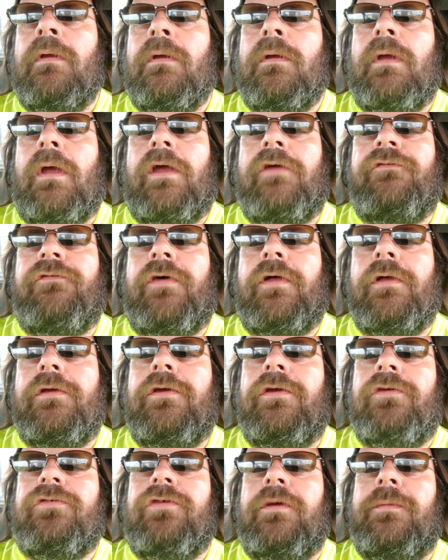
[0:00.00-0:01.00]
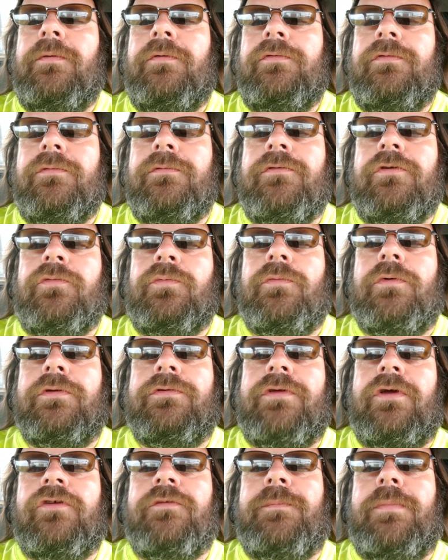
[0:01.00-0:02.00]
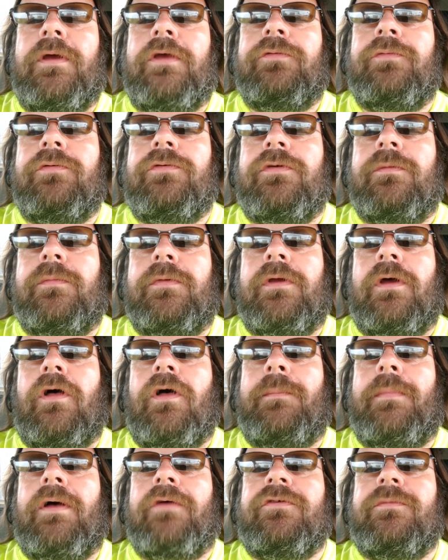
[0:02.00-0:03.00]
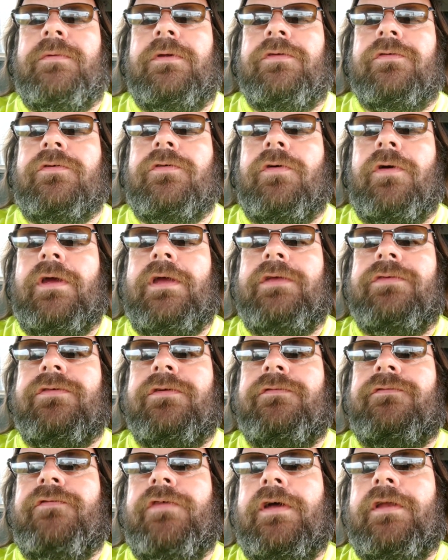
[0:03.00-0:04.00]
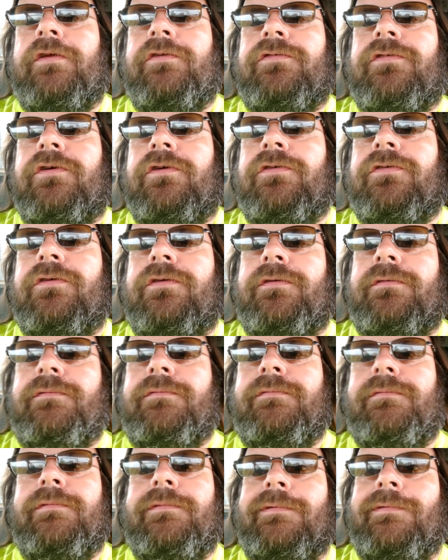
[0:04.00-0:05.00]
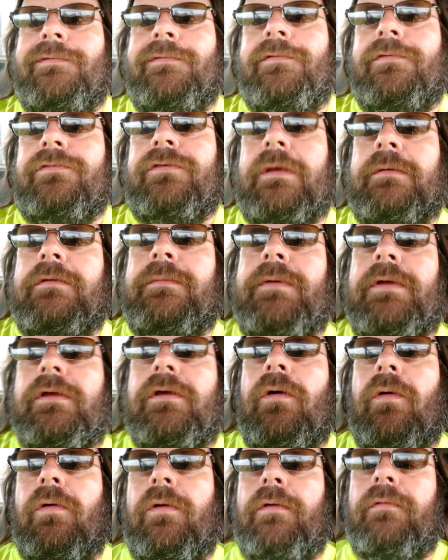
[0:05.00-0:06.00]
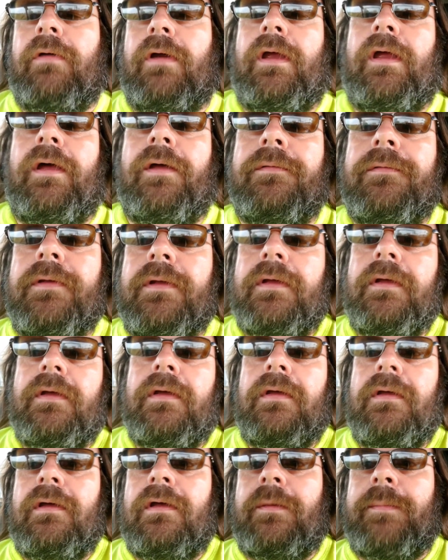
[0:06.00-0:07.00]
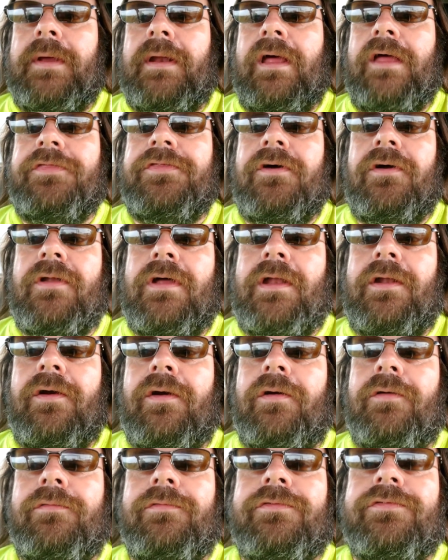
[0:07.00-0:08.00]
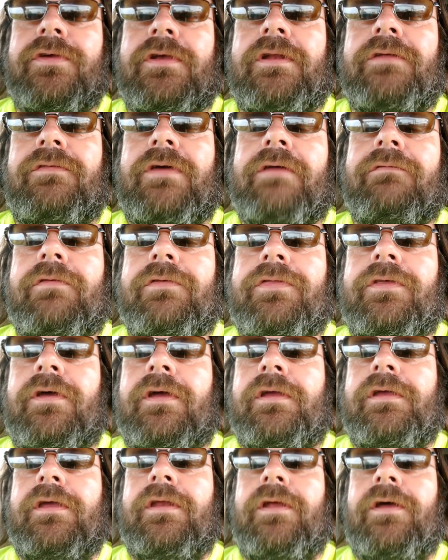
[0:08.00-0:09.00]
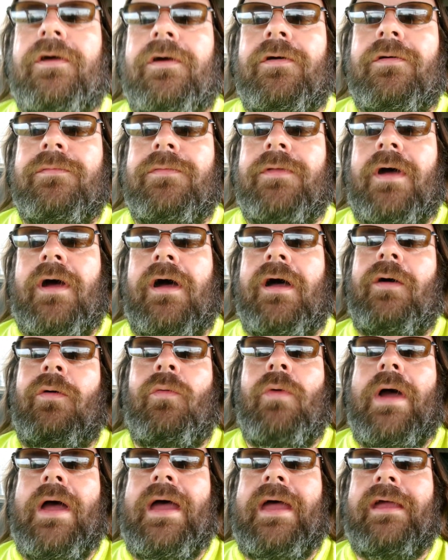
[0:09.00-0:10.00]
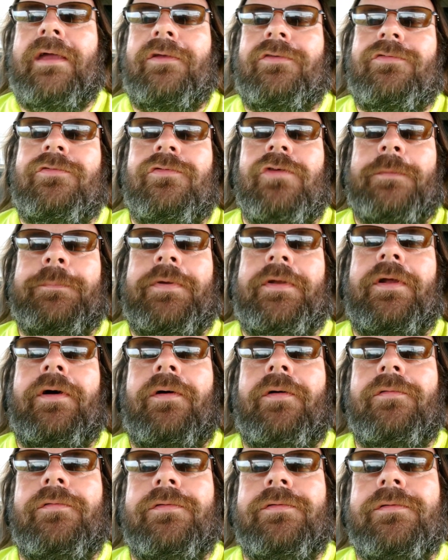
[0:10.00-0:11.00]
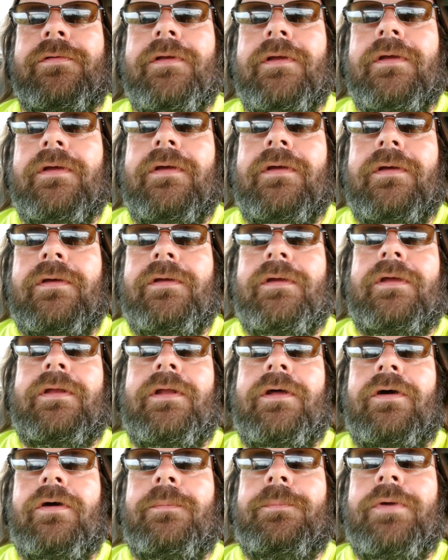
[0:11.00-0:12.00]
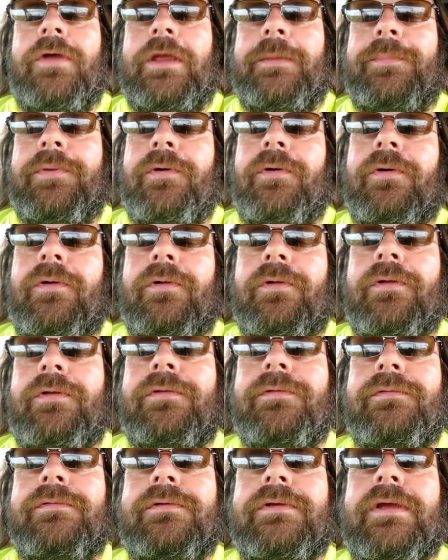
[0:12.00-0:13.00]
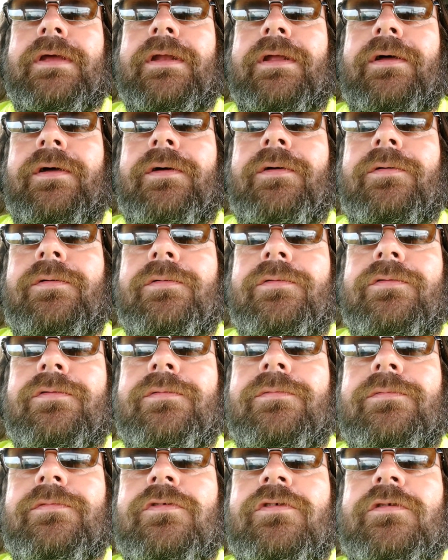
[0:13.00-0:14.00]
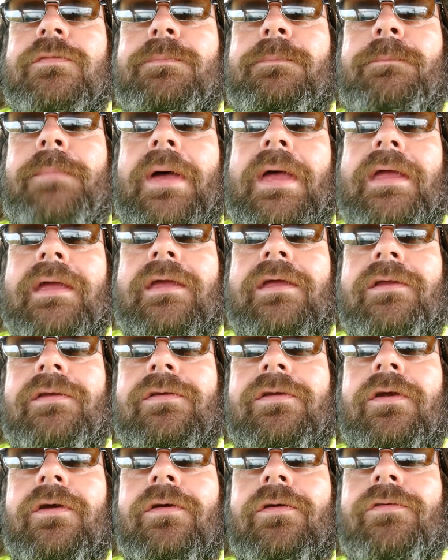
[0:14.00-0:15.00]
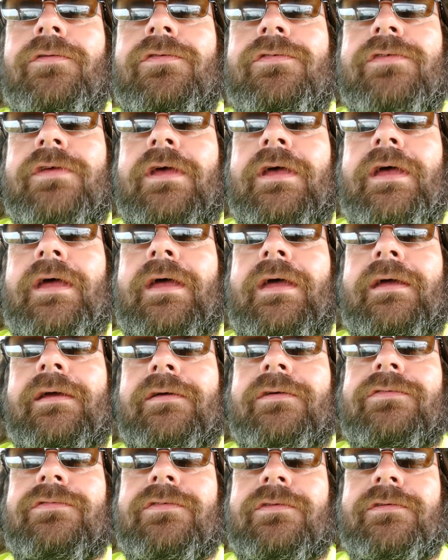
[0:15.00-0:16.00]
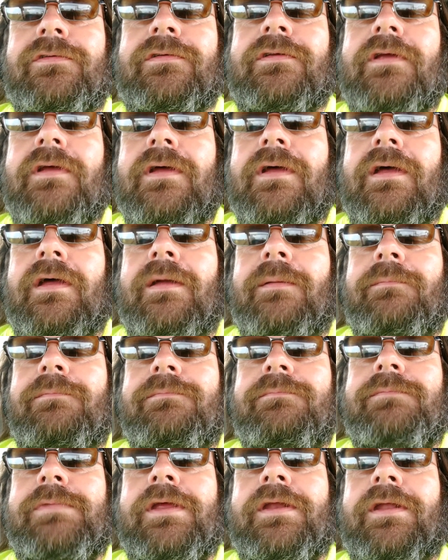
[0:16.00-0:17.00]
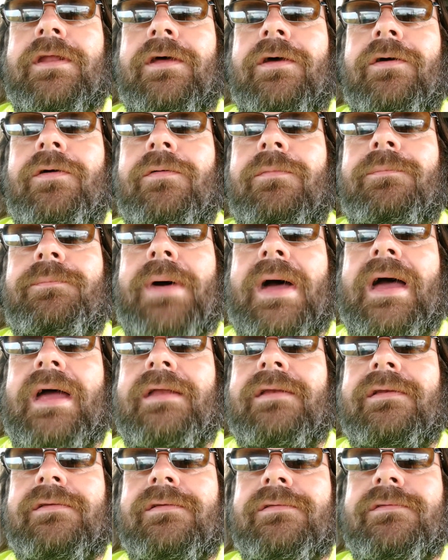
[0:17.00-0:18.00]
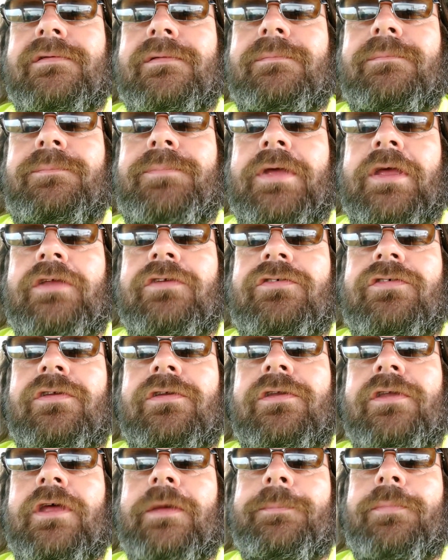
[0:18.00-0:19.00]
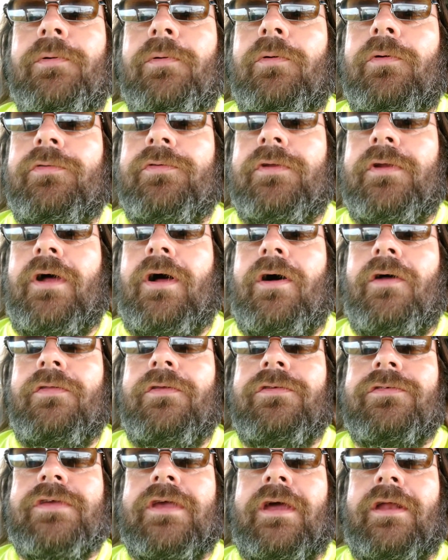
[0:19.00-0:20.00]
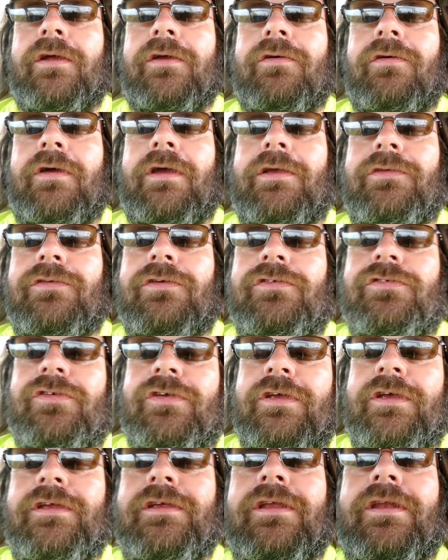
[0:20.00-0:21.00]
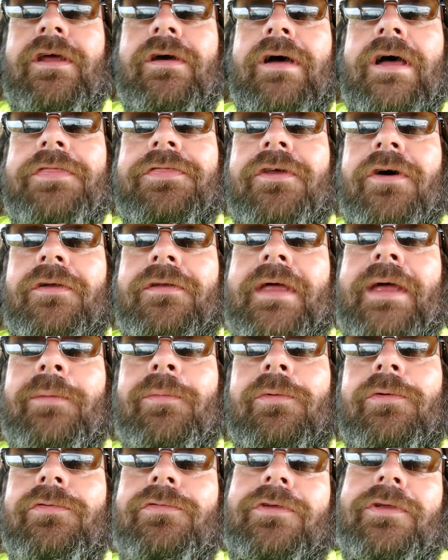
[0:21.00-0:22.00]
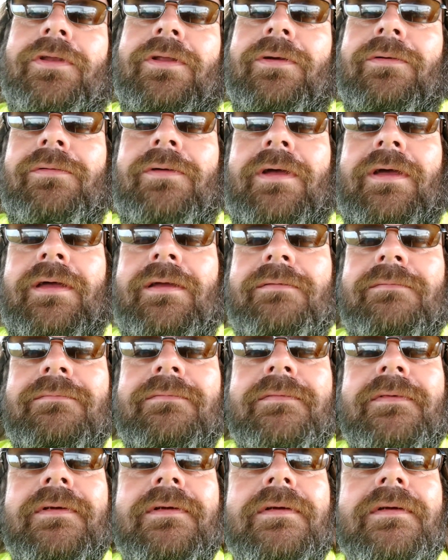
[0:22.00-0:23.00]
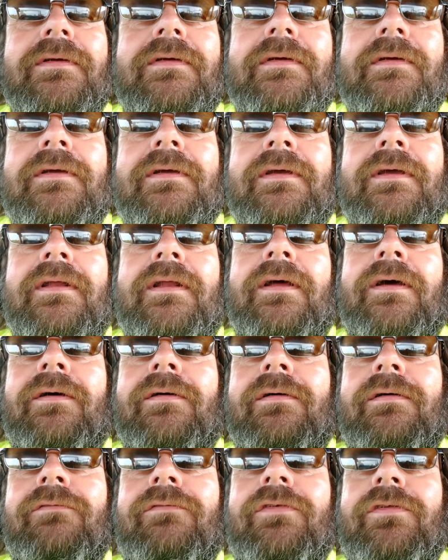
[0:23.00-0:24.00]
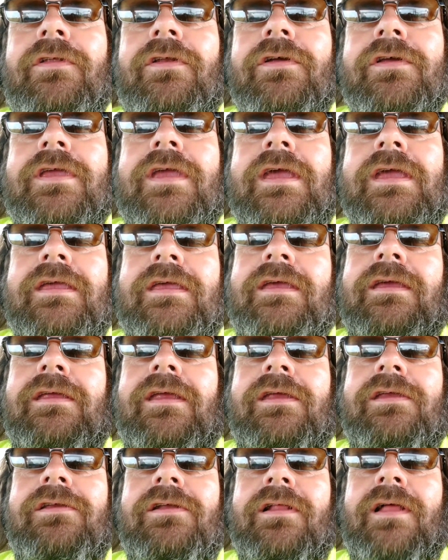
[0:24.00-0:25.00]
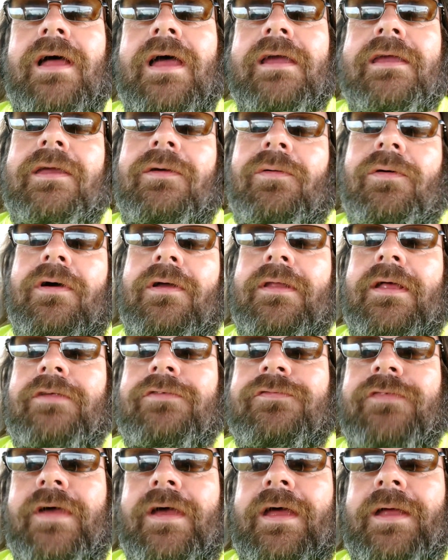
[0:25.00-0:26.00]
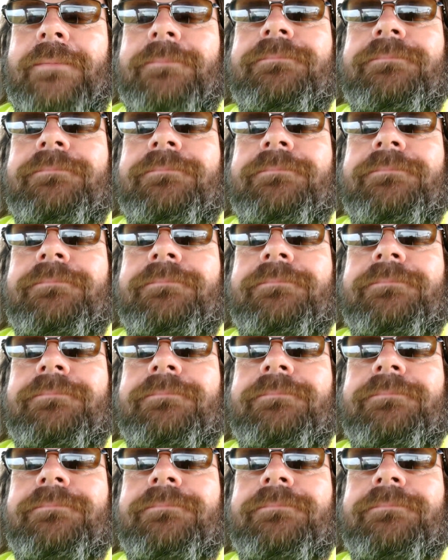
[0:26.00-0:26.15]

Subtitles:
Hey, fellow YouTubers, just want to touch base with some of y'all about some of these crazy fetishes that seem to be going around. I mean, I thought I'd heard and seen of everything, you know, the hot wax dripping on, you know, people, and, you know, spanking during sex, and, you know, biting and pinching nipples, and all this kind of crazy shit. You know, I thought that was, you know, it's a little kinky, and you like it, well, that's fine.